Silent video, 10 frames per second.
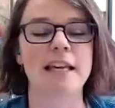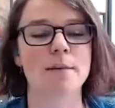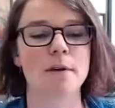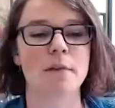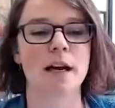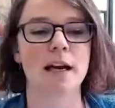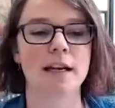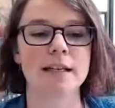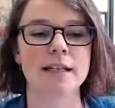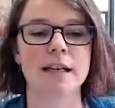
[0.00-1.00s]
in mind
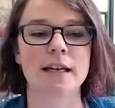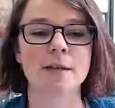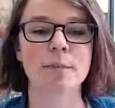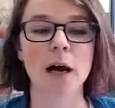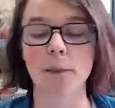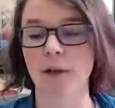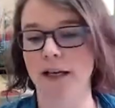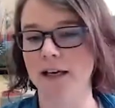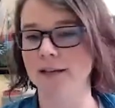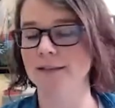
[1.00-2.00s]
is that it's
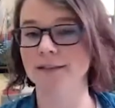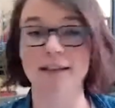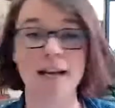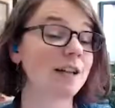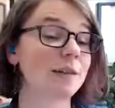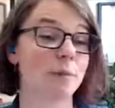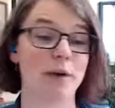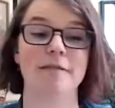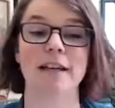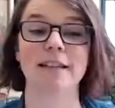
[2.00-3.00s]
public, not
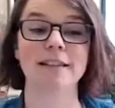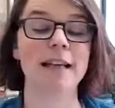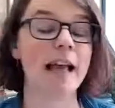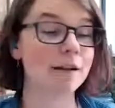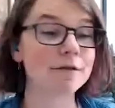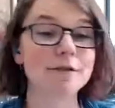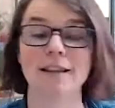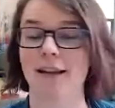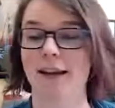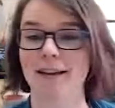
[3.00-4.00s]
private.
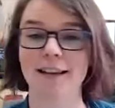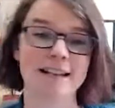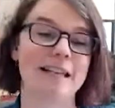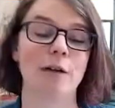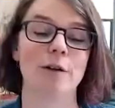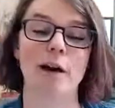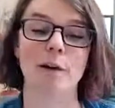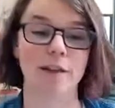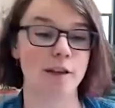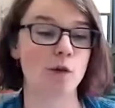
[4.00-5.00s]
Everything is held out
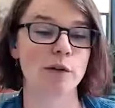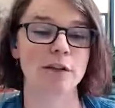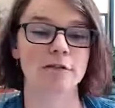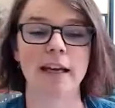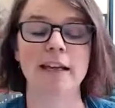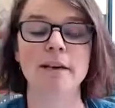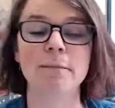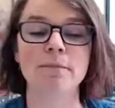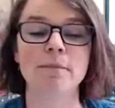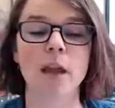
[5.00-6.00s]
in the open, right?
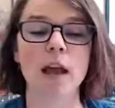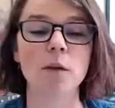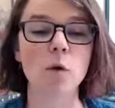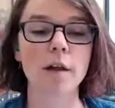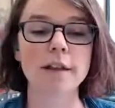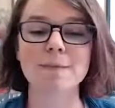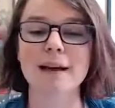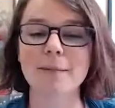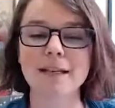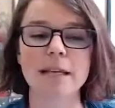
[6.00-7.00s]
And while this
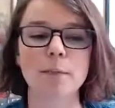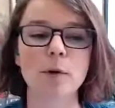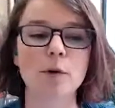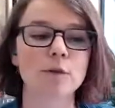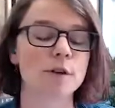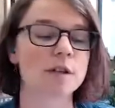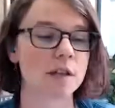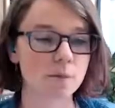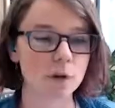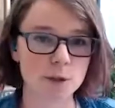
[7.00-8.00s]
might be typical for
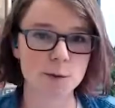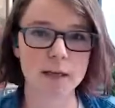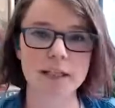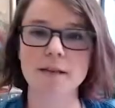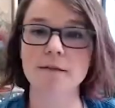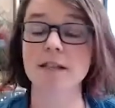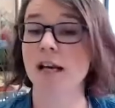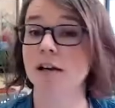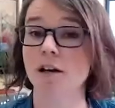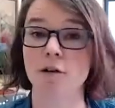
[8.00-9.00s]
some retrospectives, I
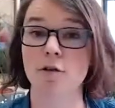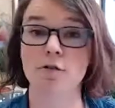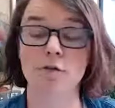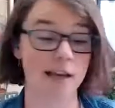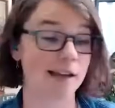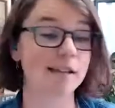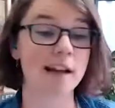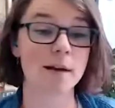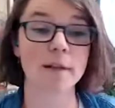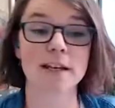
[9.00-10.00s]
know at
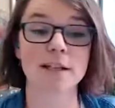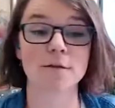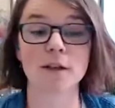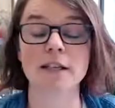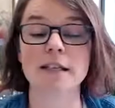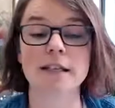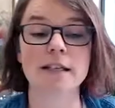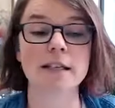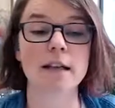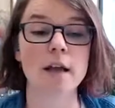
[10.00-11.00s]
GitLab that is, for
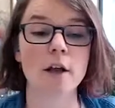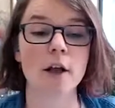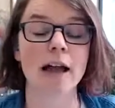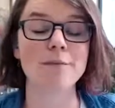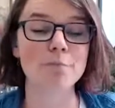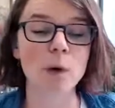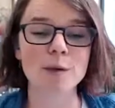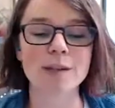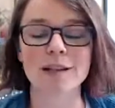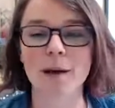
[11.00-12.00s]
instance, at
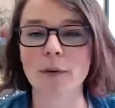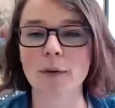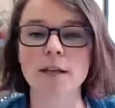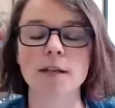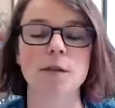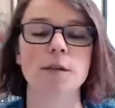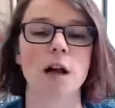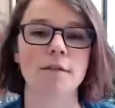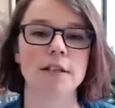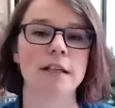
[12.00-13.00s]
most companies, there's
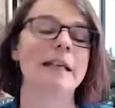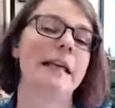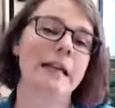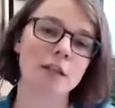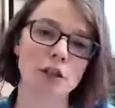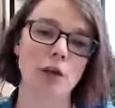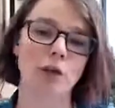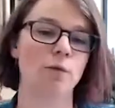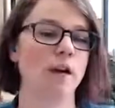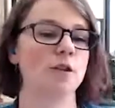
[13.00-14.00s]
often an
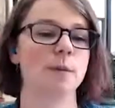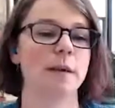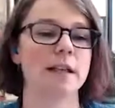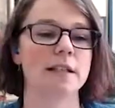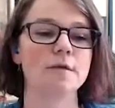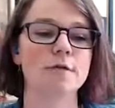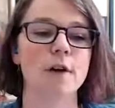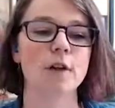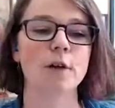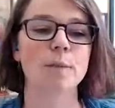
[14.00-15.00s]
internal retrospective
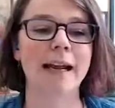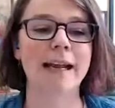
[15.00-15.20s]
followed by an